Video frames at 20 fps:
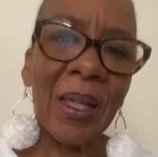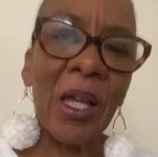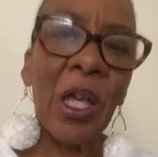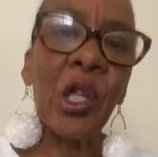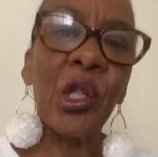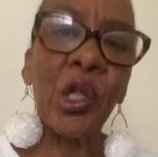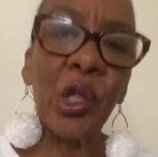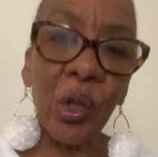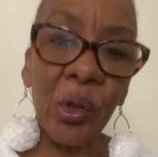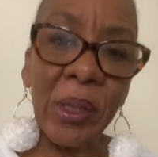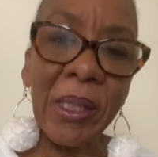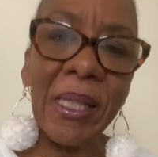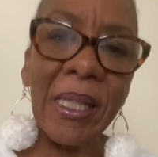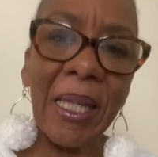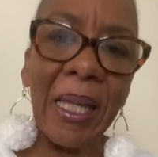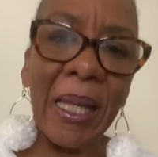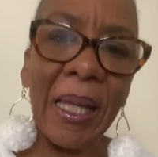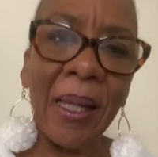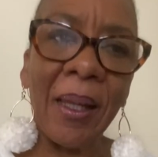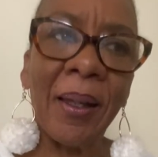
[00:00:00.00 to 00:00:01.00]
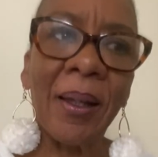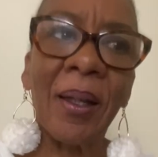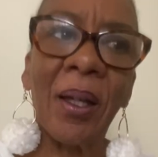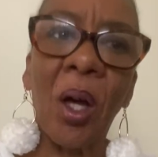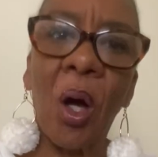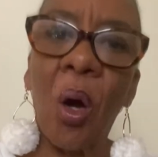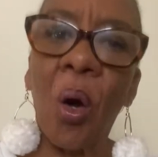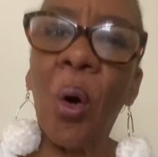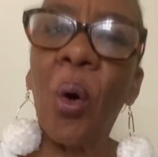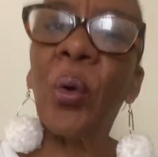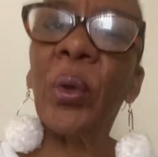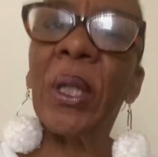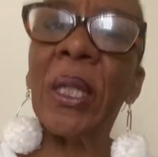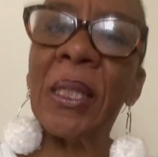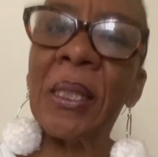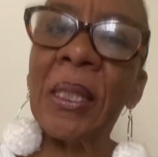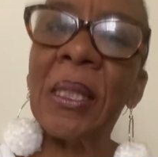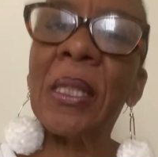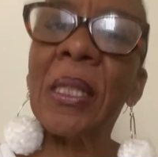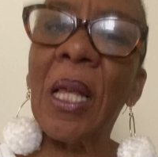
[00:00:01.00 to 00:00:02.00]
you'll see, oh,
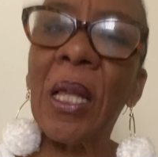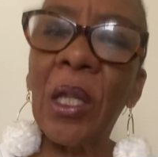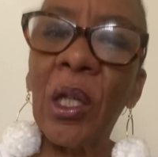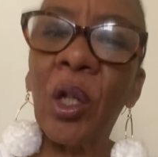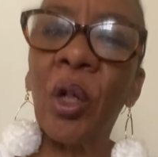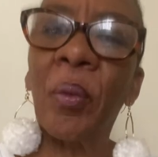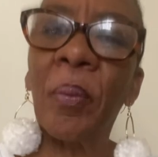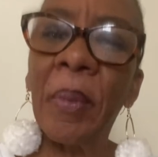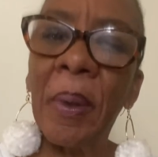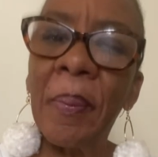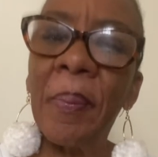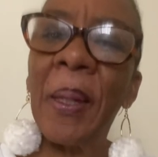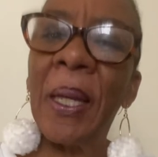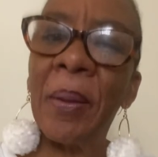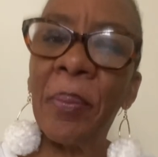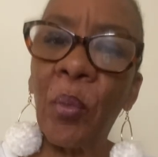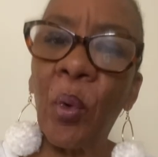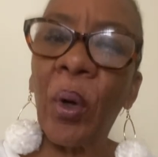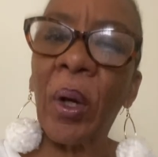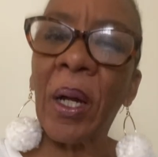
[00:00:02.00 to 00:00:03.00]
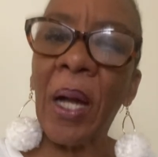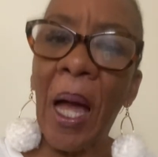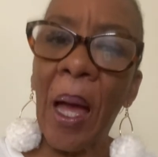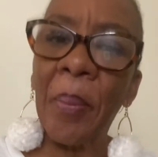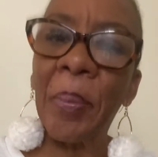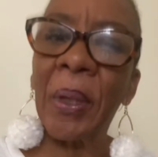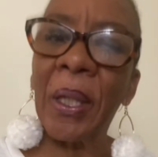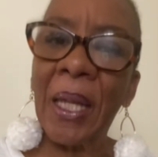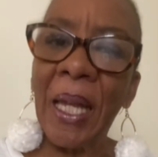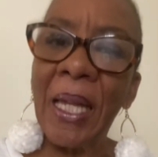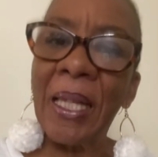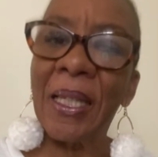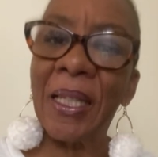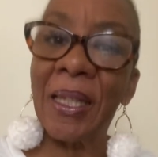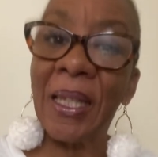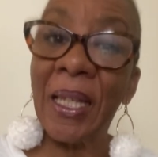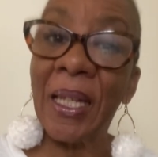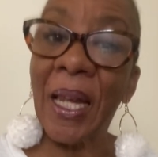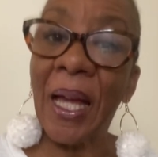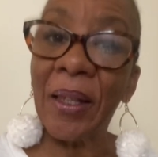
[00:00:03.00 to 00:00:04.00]
this is a little bit more complicated
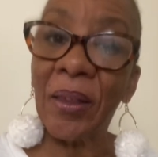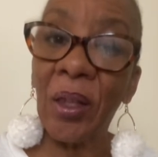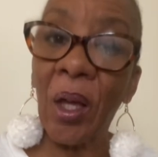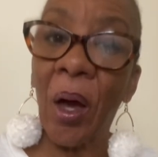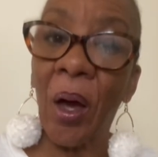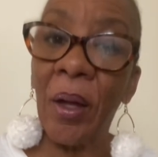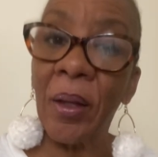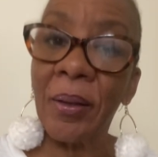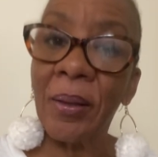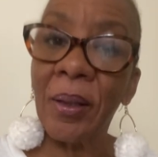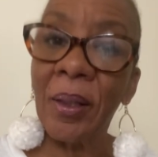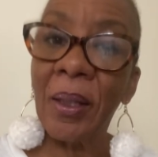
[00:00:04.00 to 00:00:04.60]
than I thought.